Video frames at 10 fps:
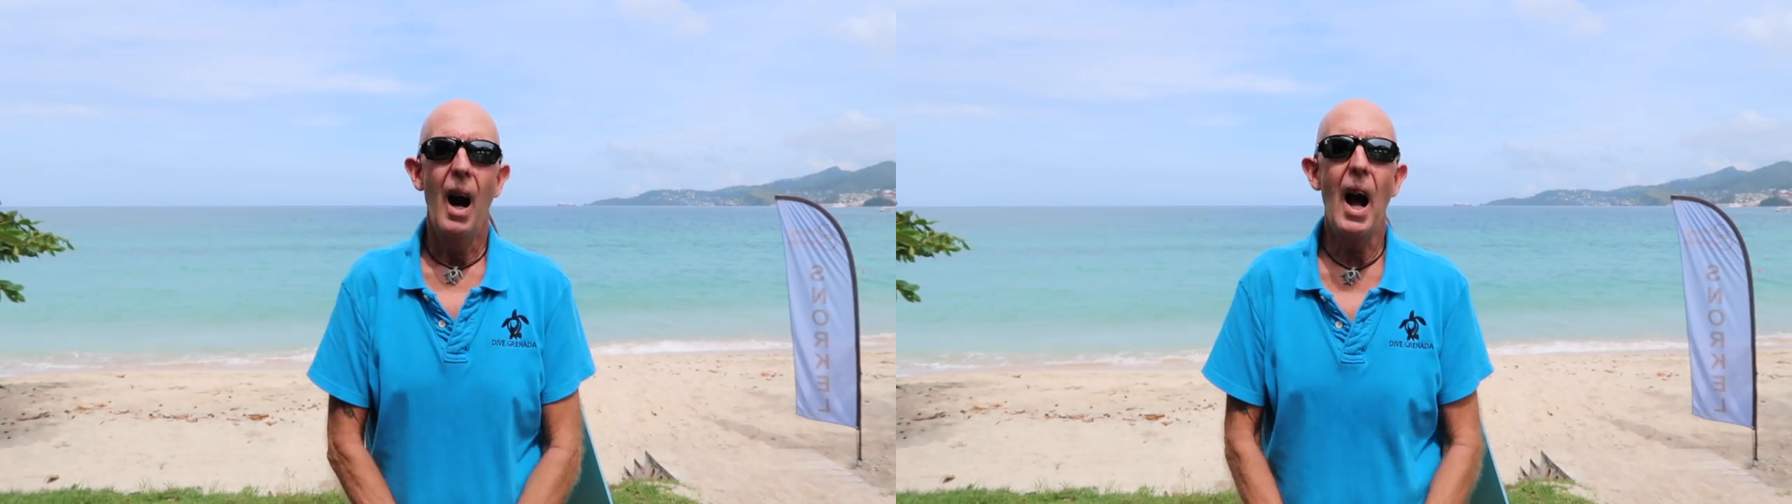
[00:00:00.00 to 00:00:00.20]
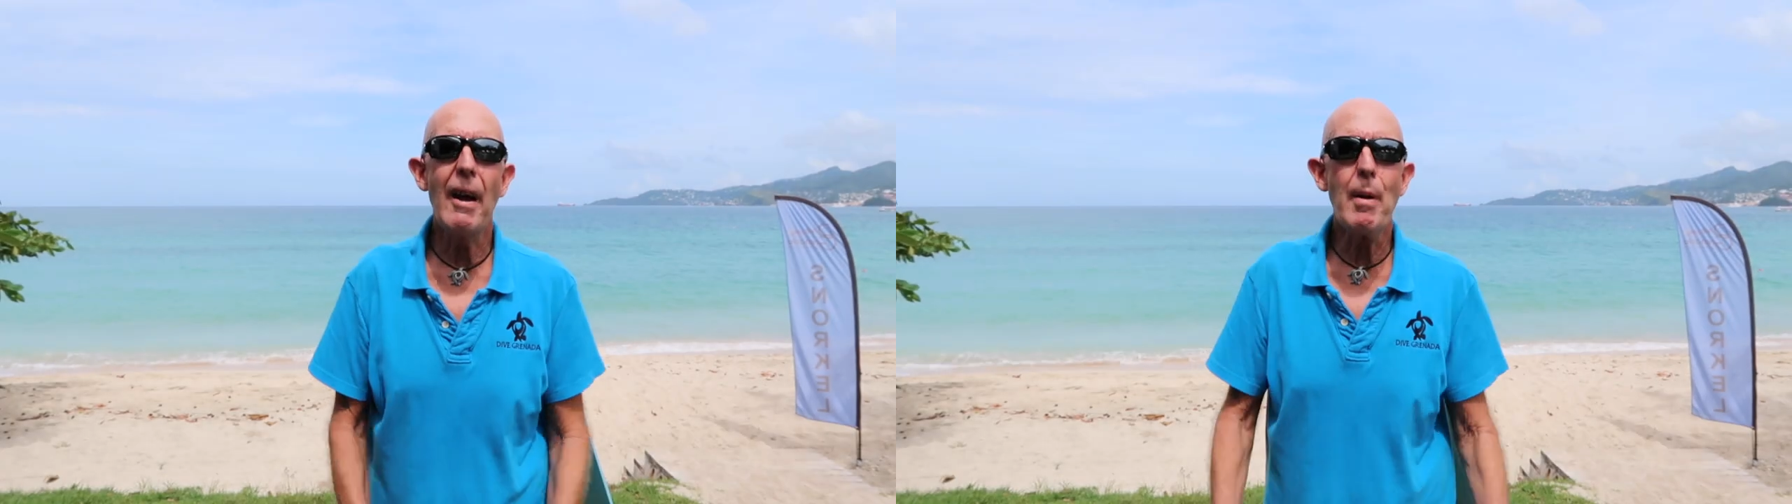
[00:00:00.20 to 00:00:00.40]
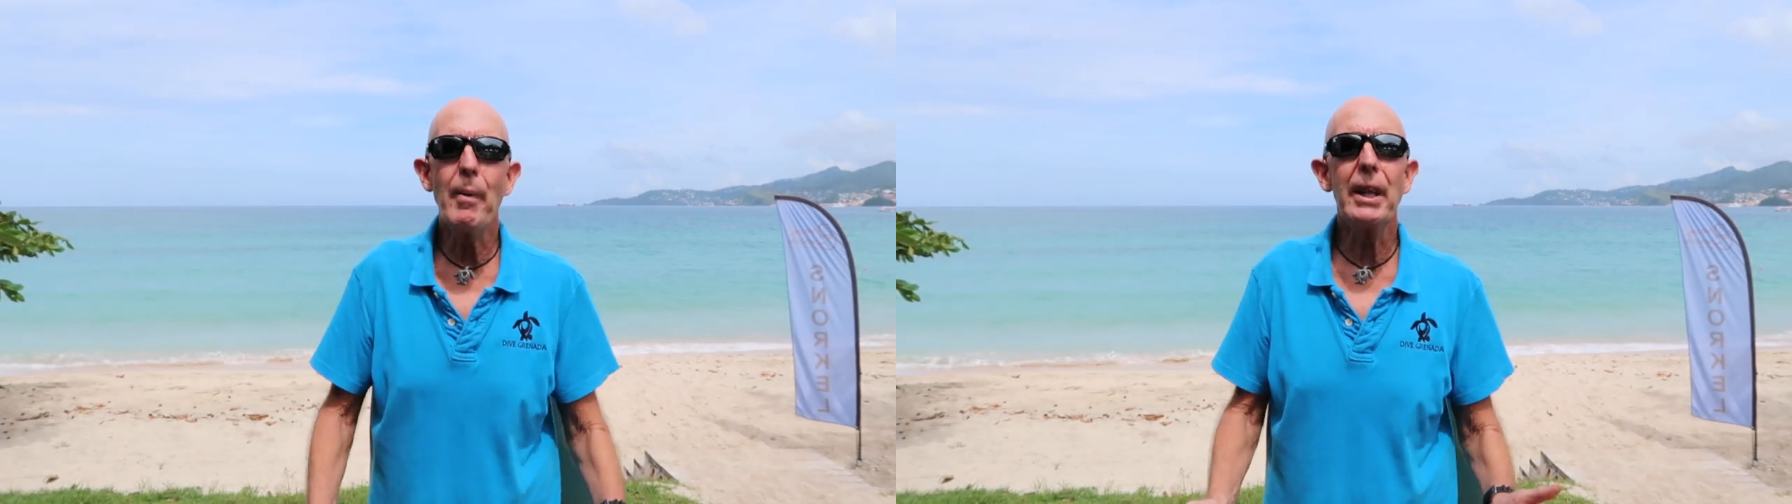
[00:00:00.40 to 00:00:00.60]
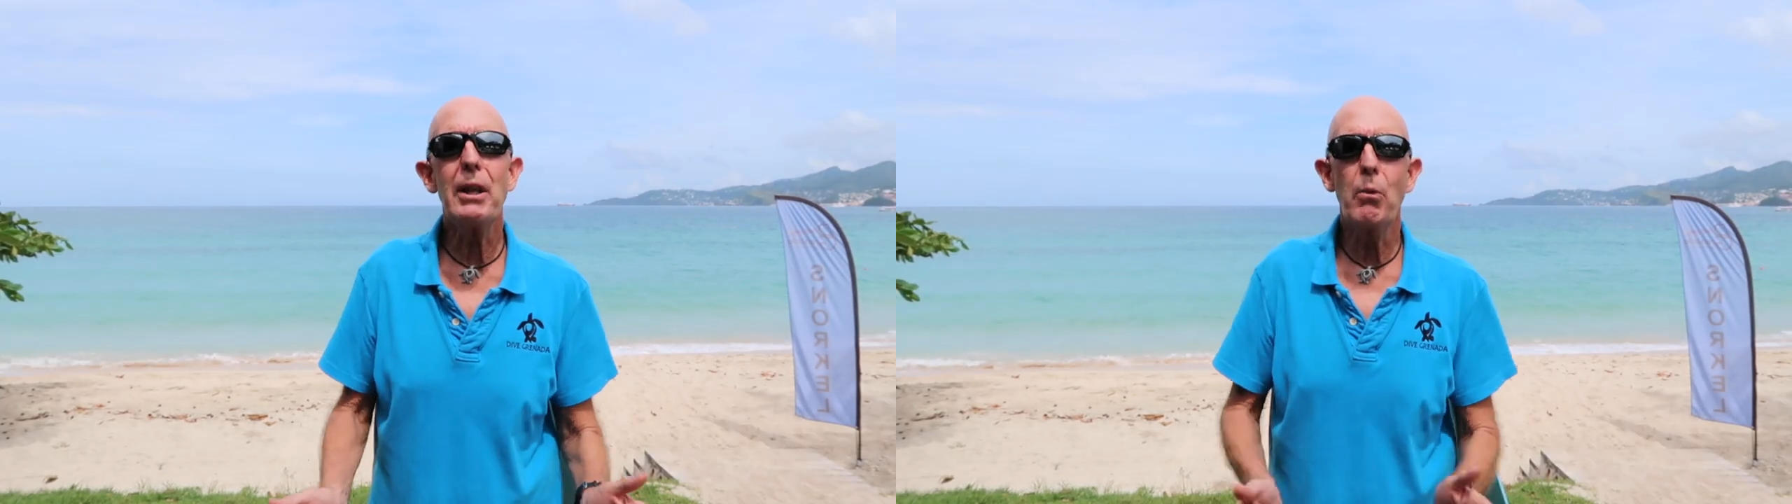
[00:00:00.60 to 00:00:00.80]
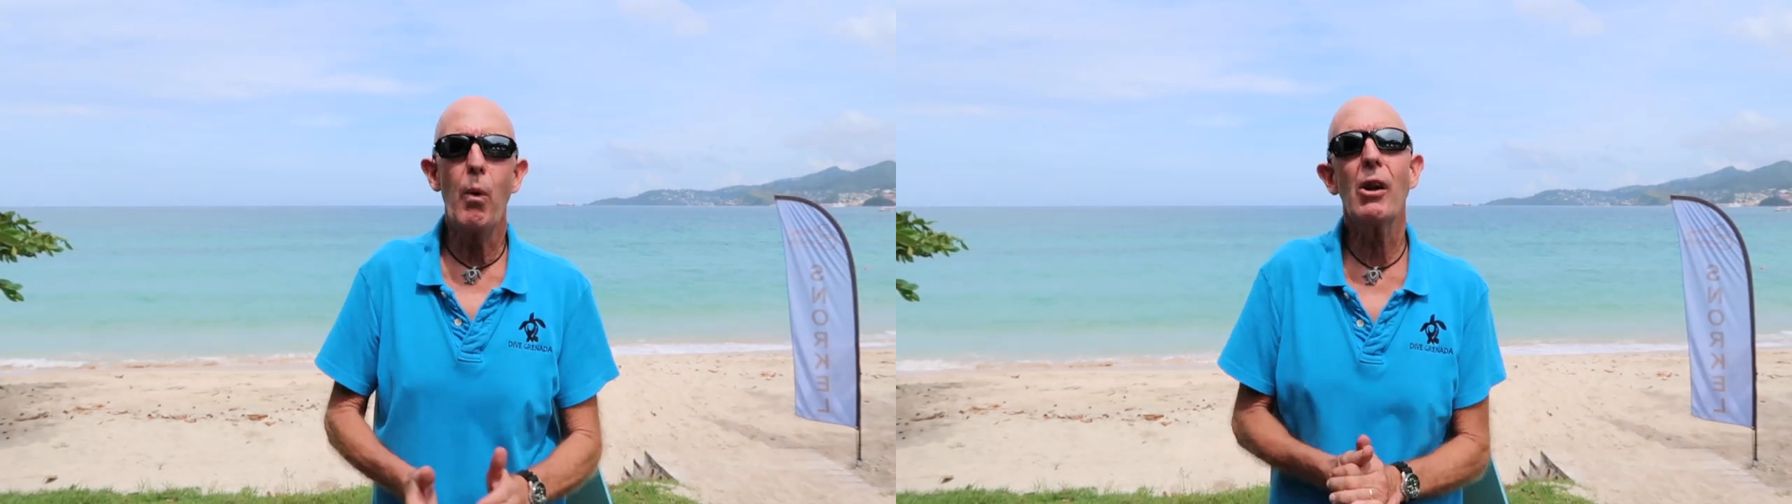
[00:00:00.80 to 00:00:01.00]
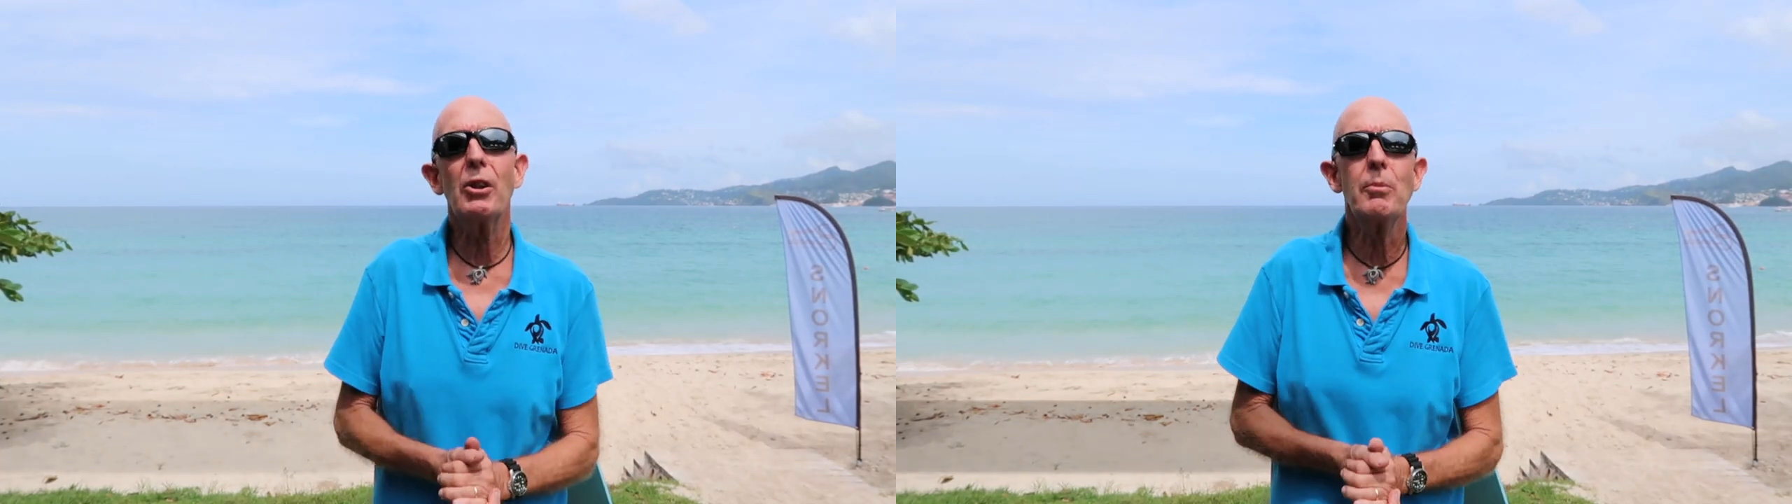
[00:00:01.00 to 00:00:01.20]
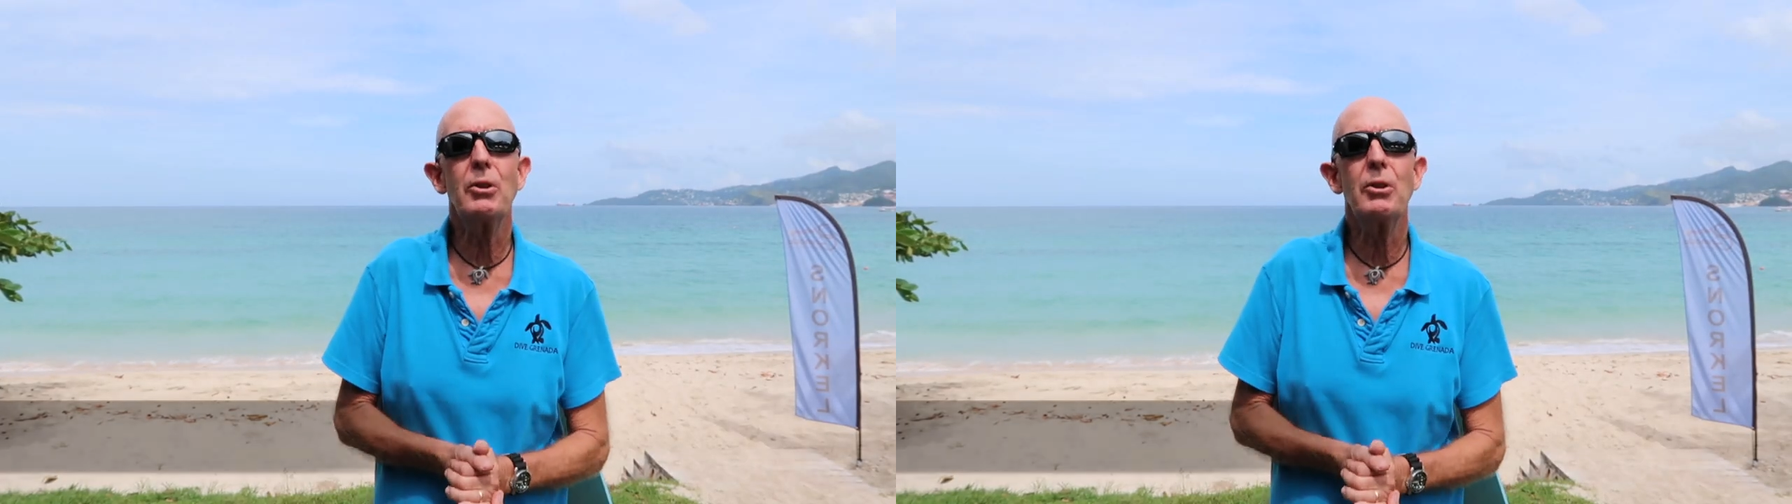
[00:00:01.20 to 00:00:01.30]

Hi everybody, welcome